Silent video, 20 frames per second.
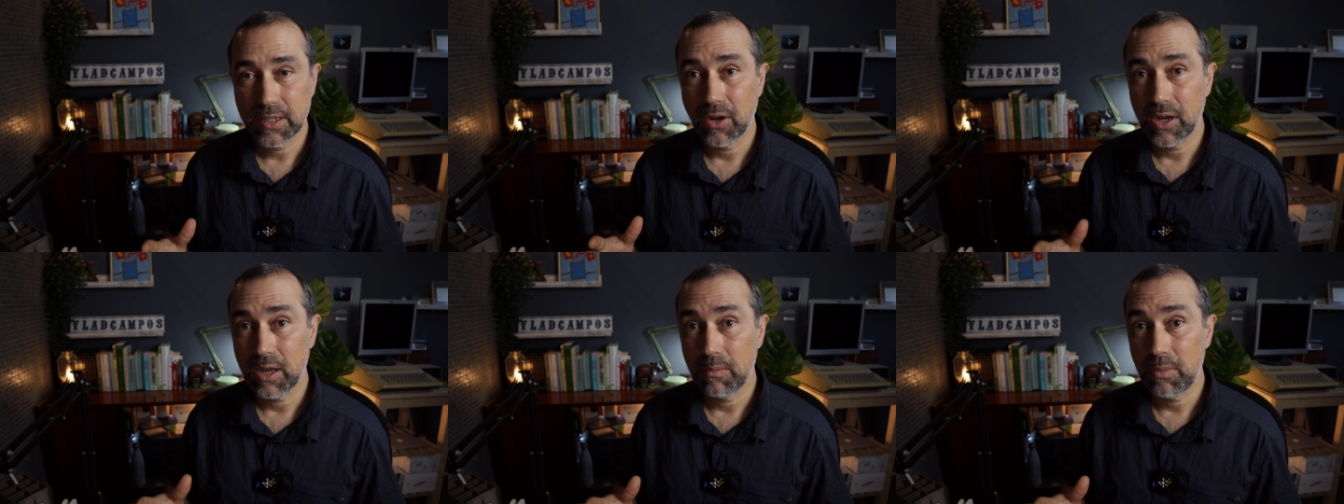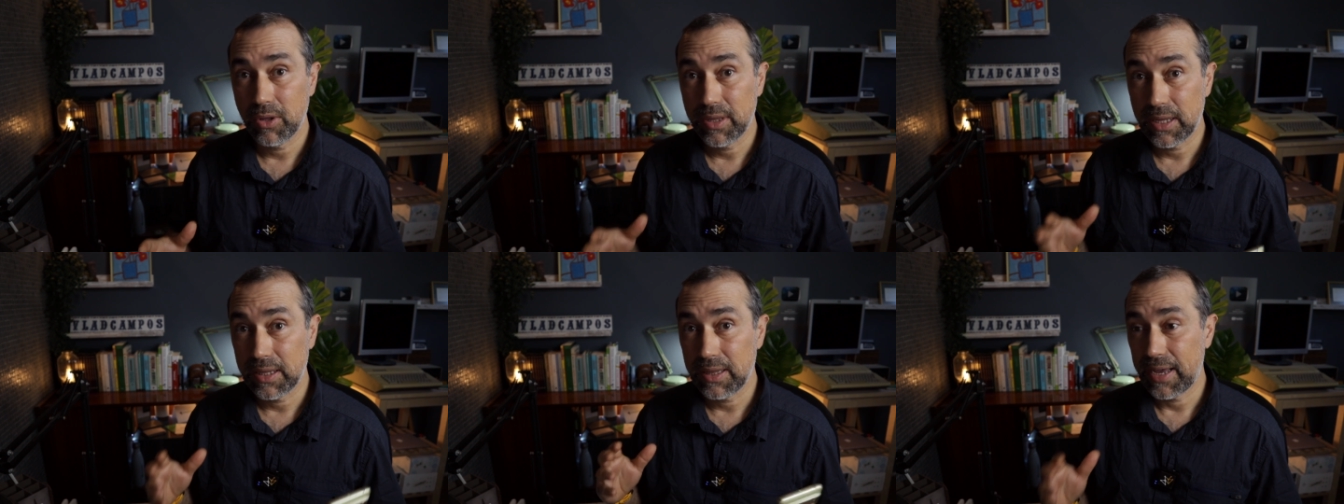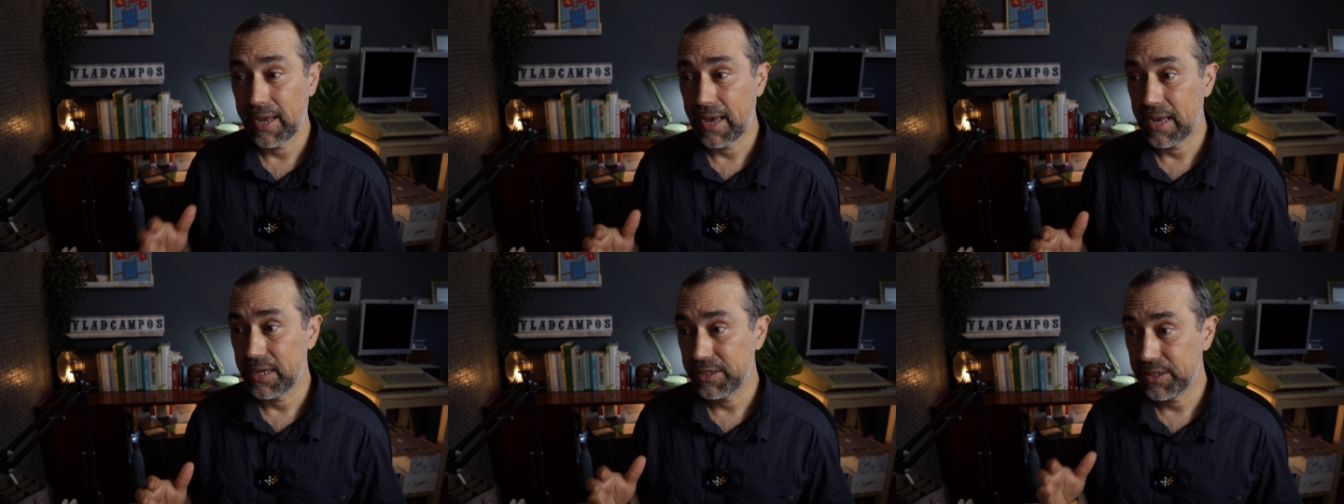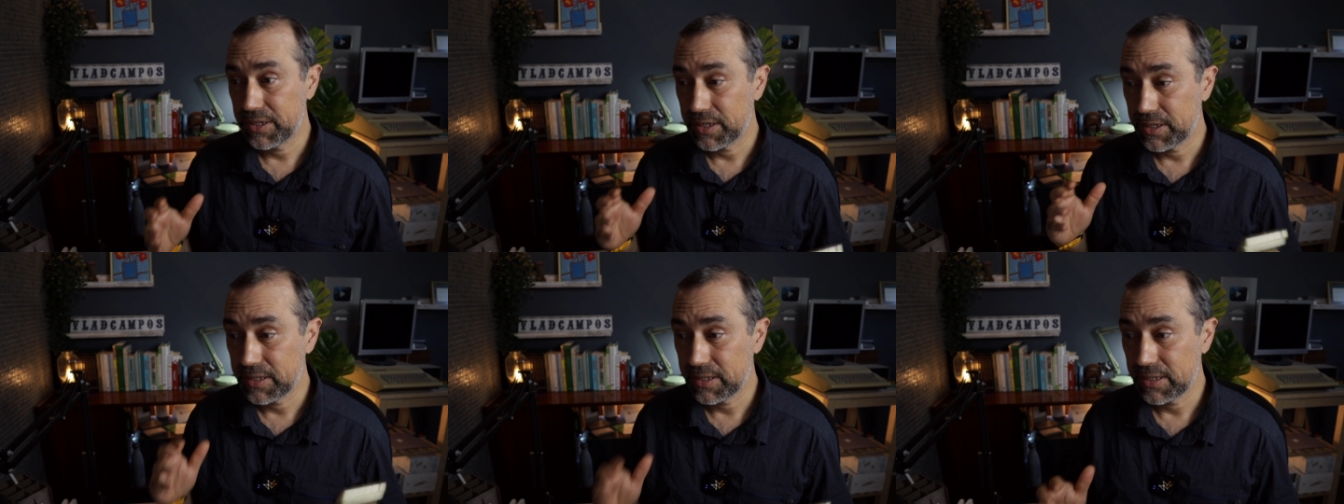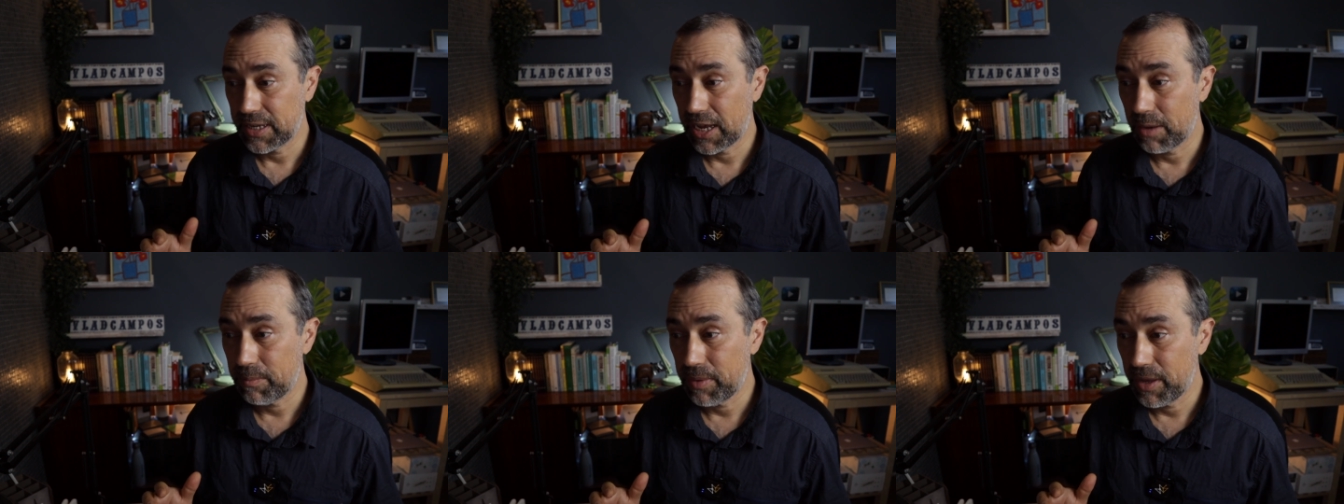talk about the last
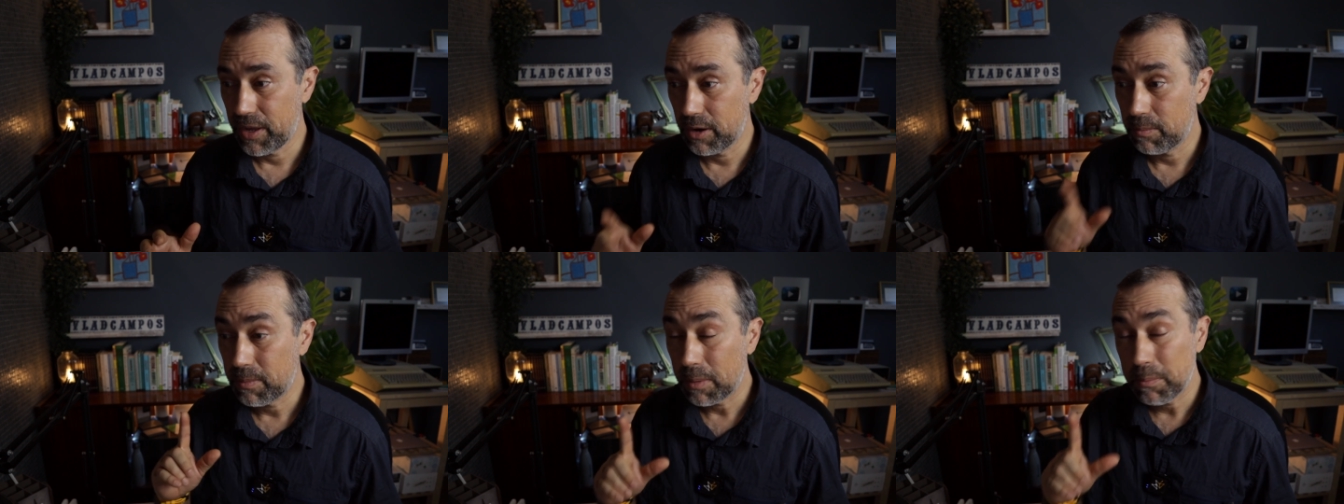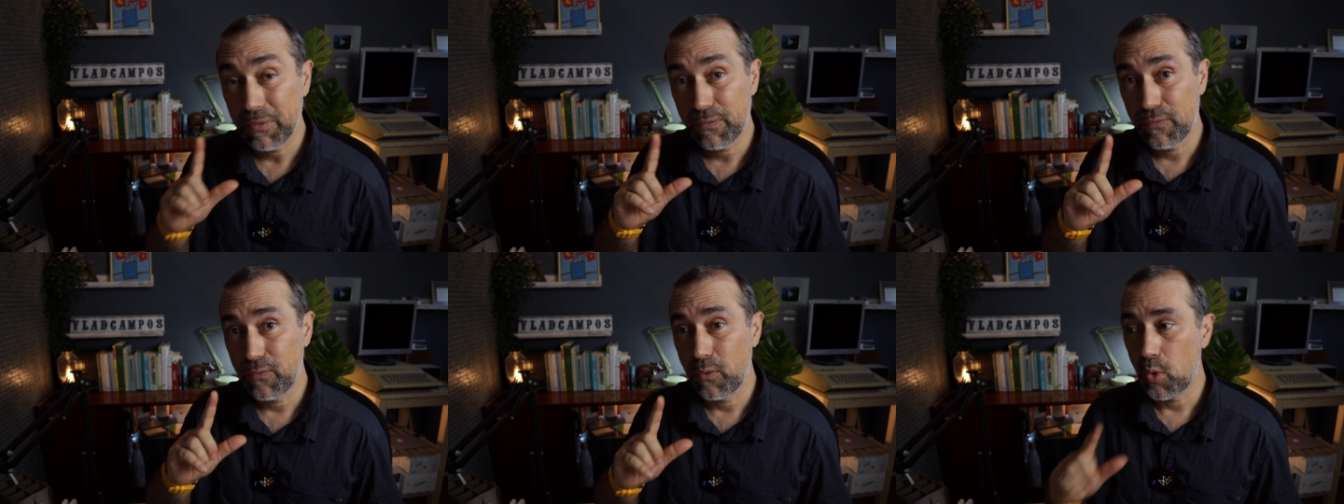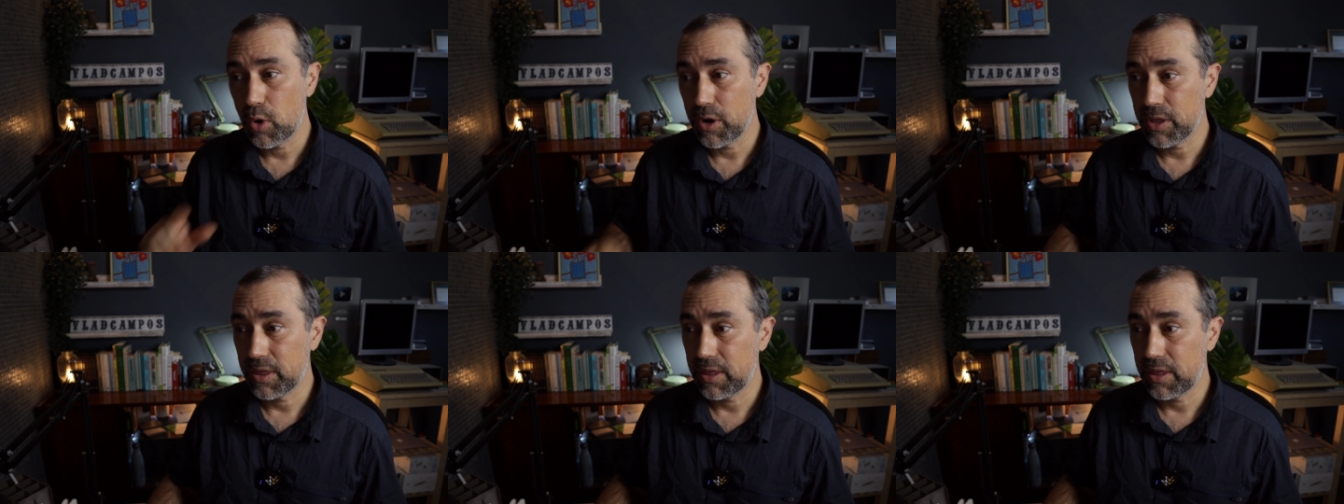step here. But before